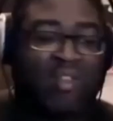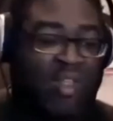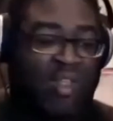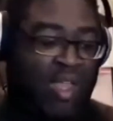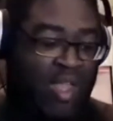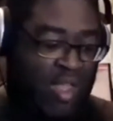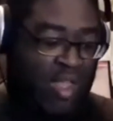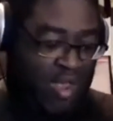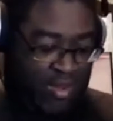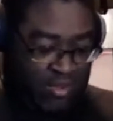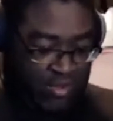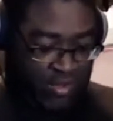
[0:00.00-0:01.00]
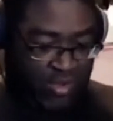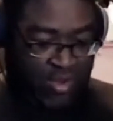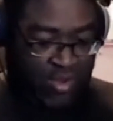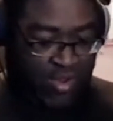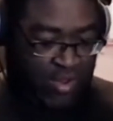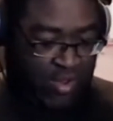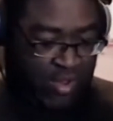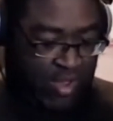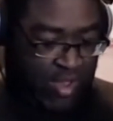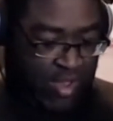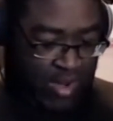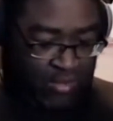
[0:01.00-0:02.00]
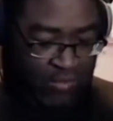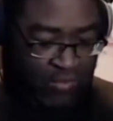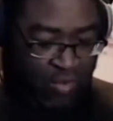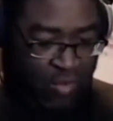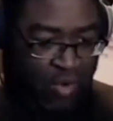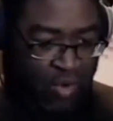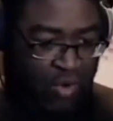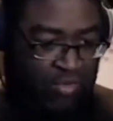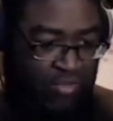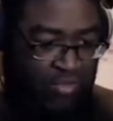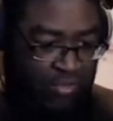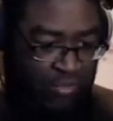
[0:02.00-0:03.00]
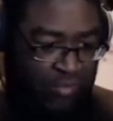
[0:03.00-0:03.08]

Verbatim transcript: And it is, of course,